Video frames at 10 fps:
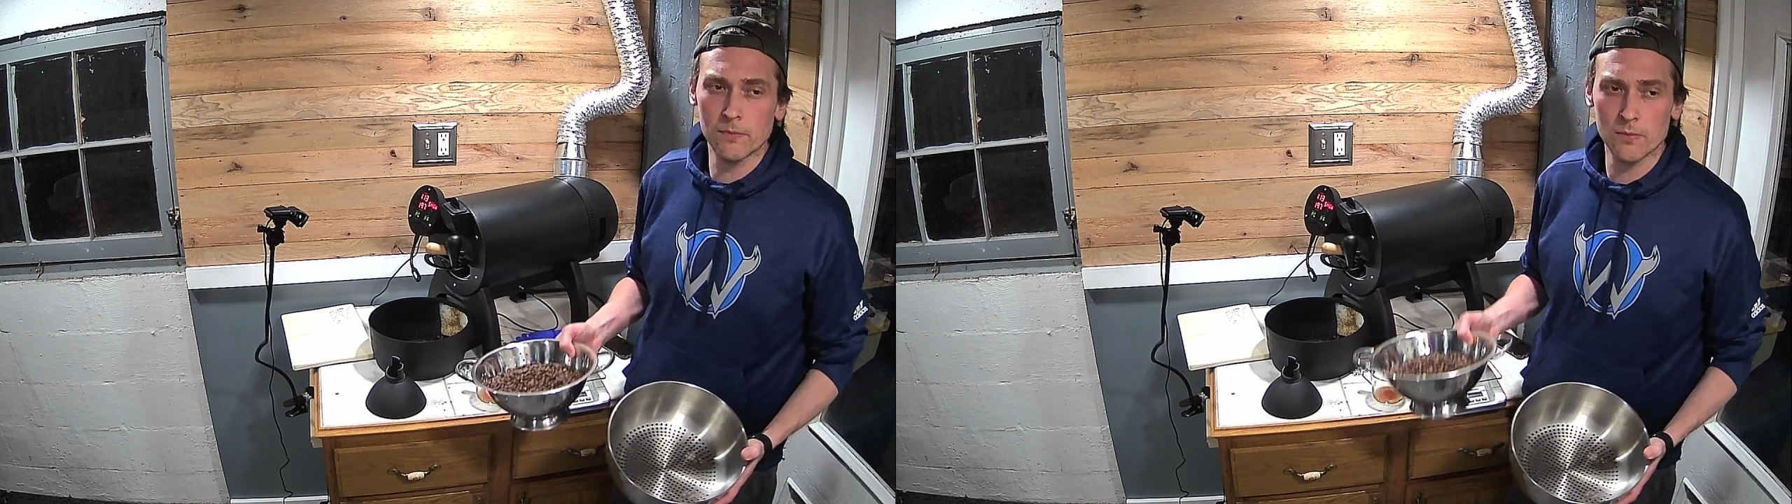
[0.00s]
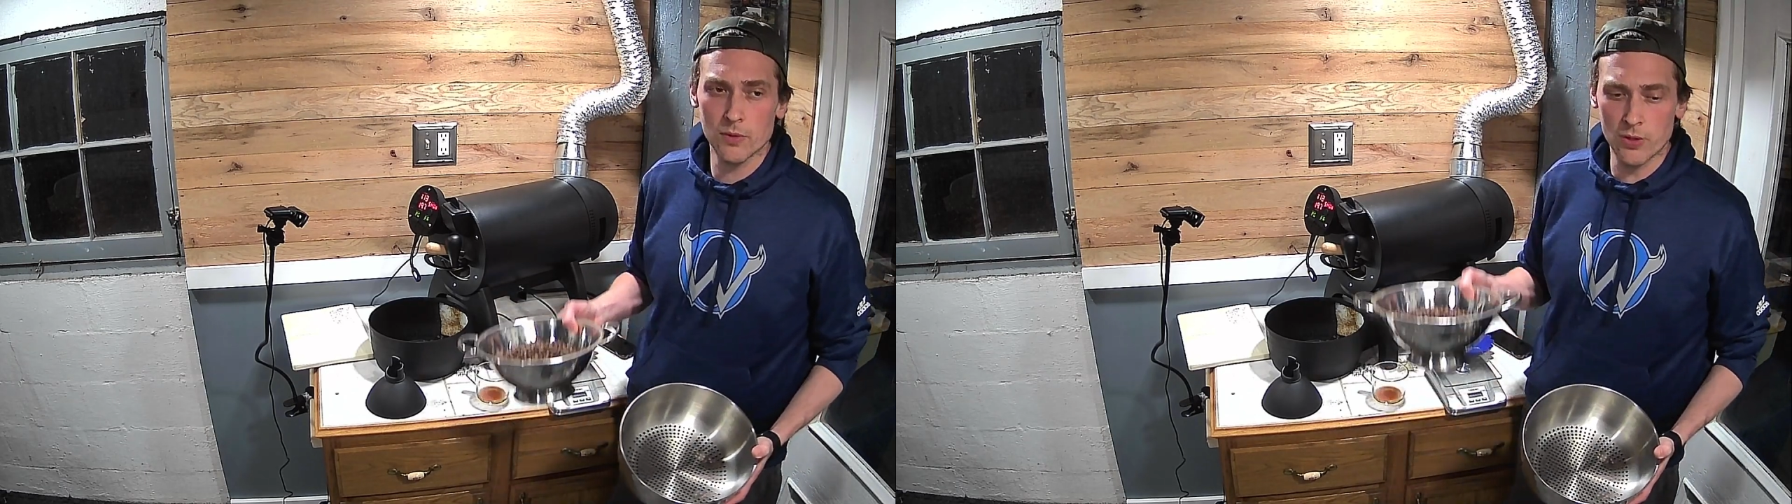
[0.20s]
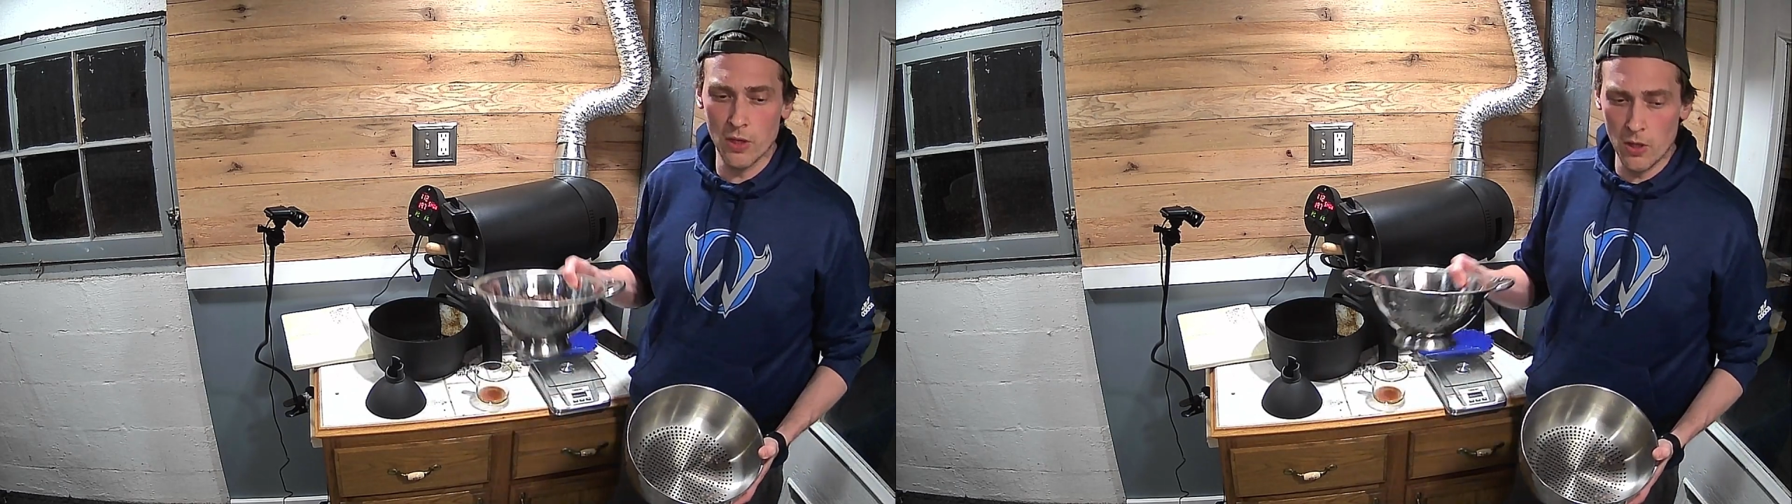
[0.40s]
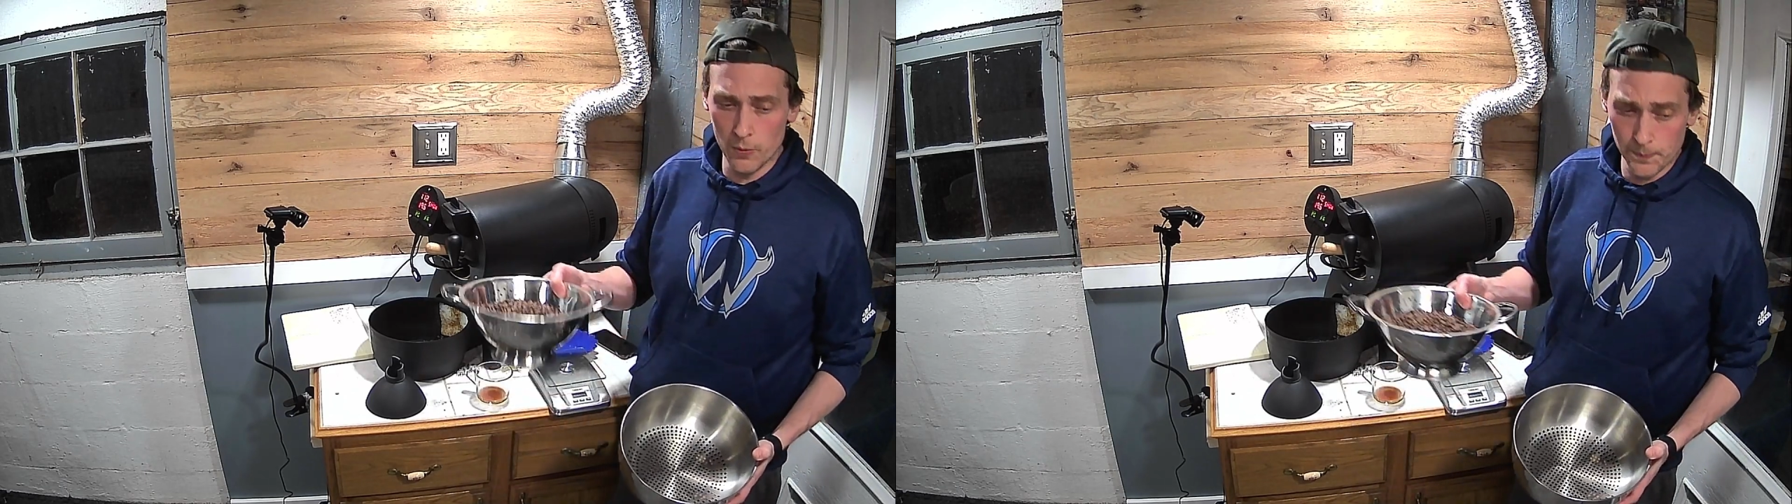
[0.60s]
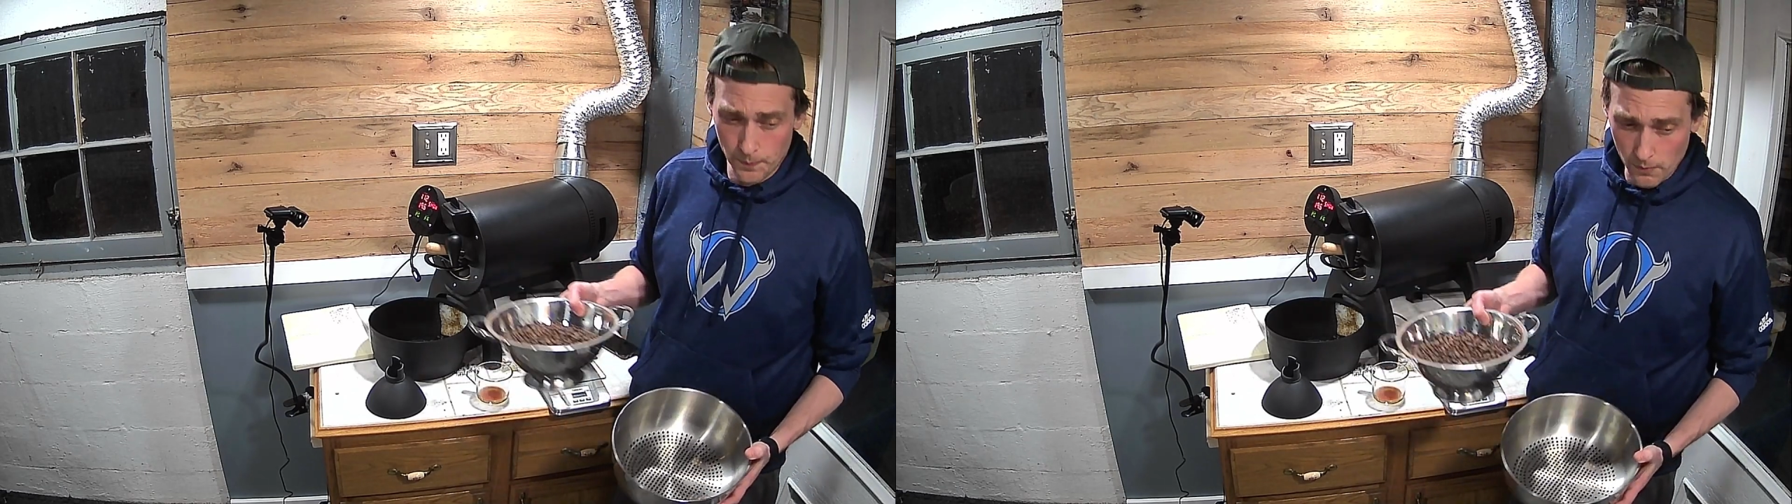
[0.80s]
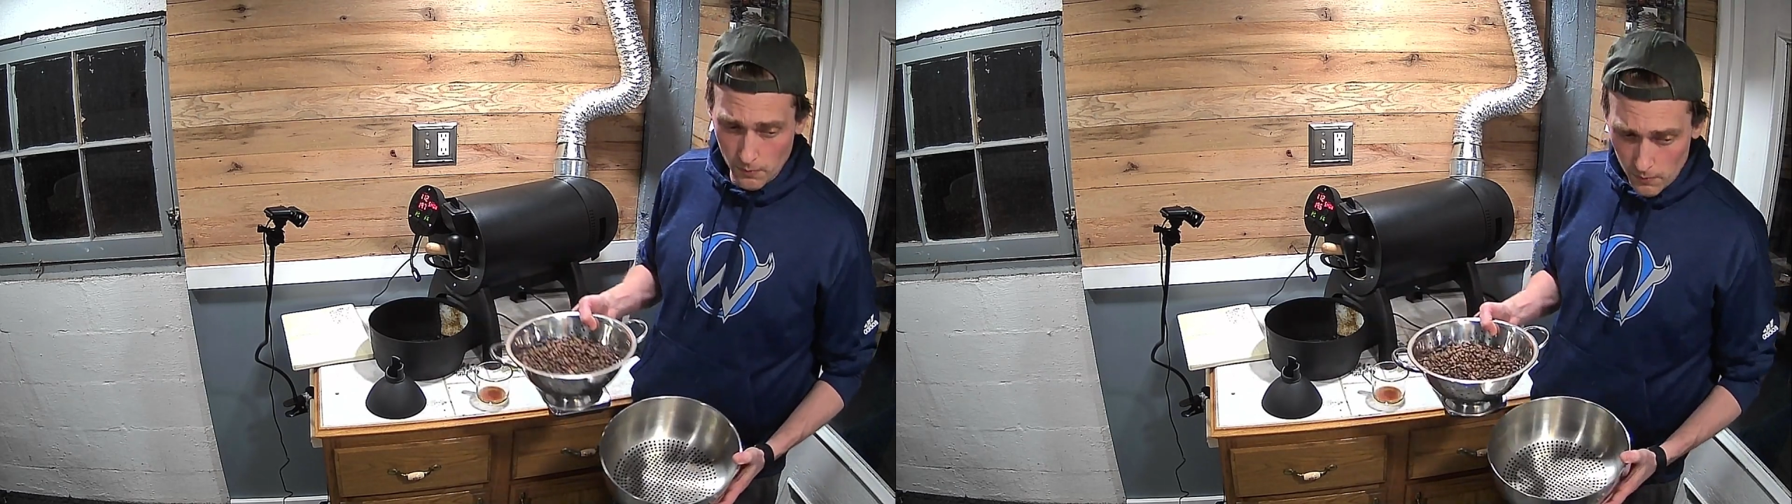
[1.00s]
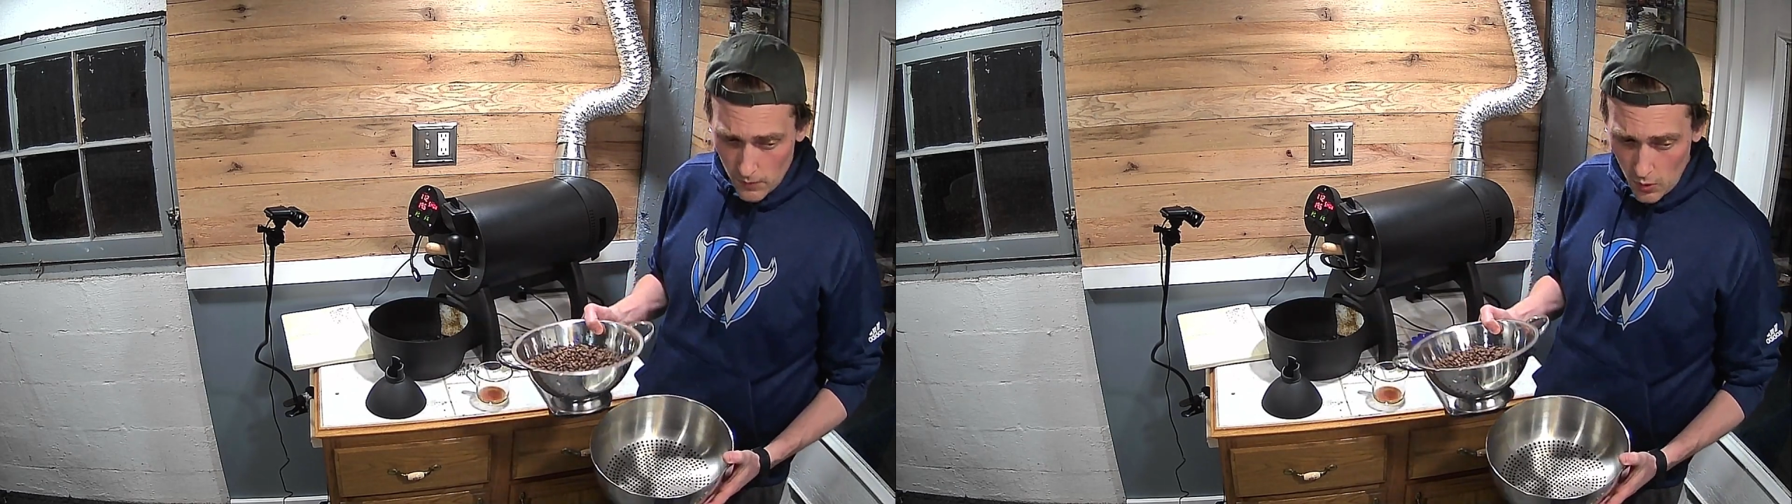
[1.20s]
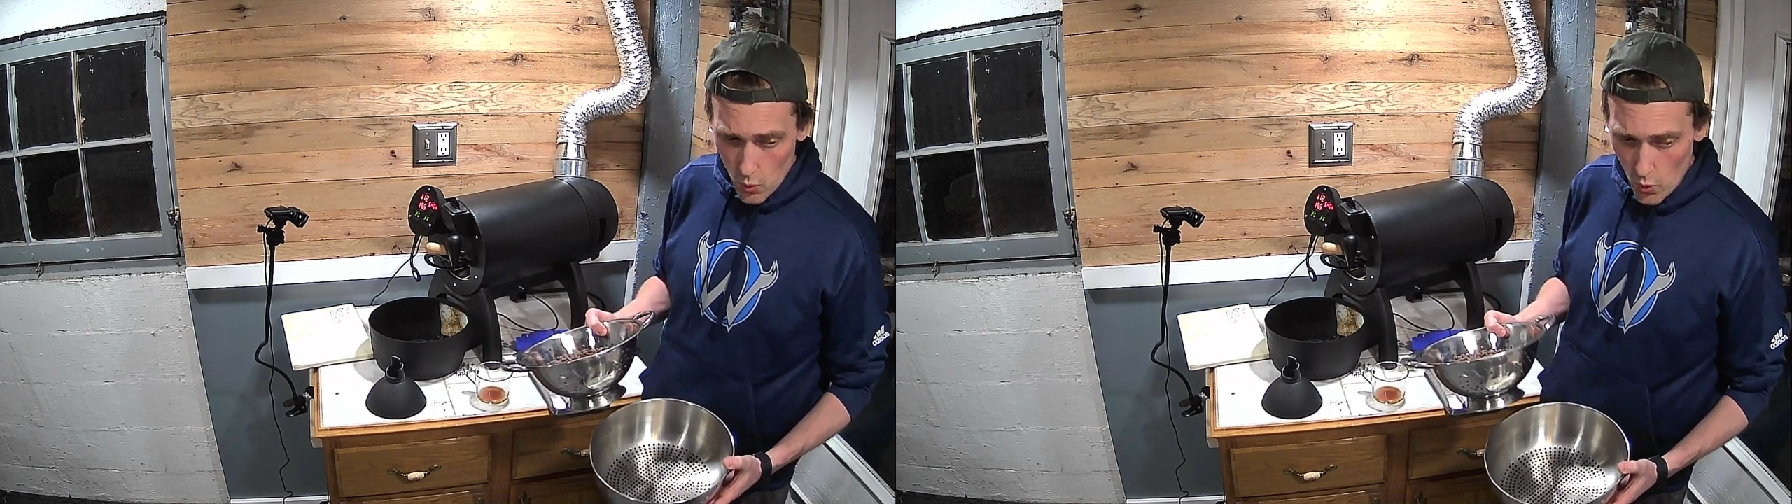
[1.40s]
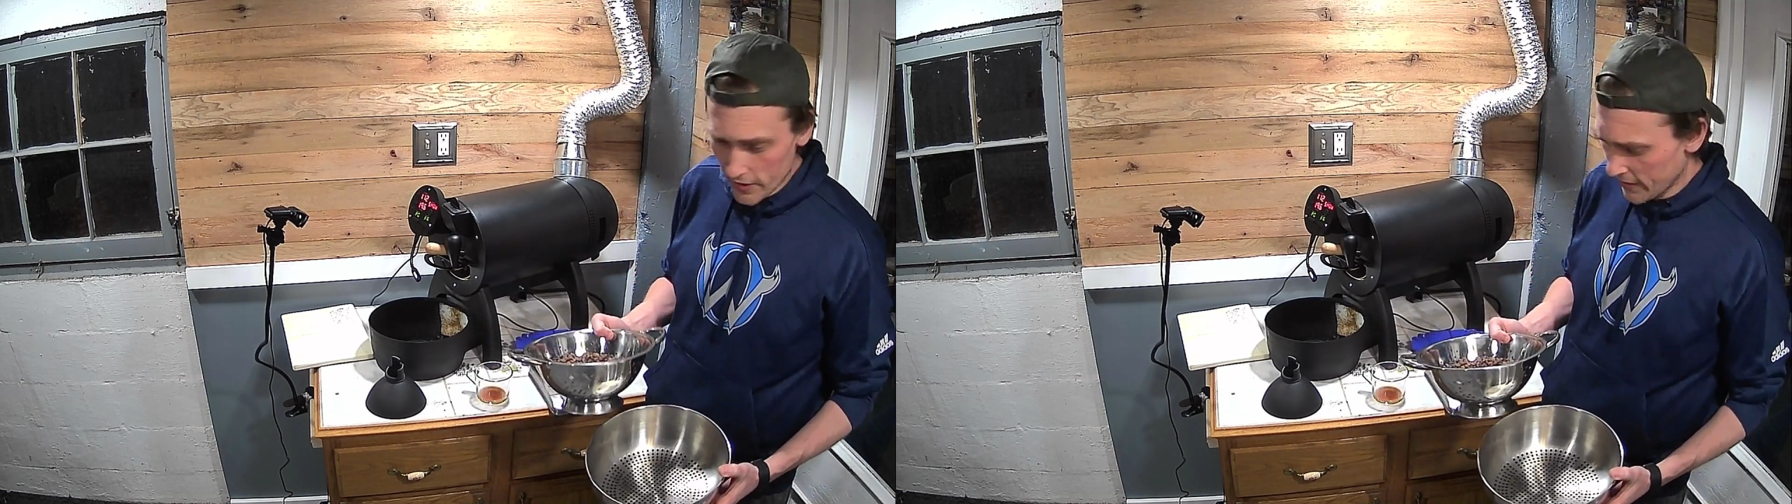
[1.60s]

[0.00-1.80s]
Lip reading: So one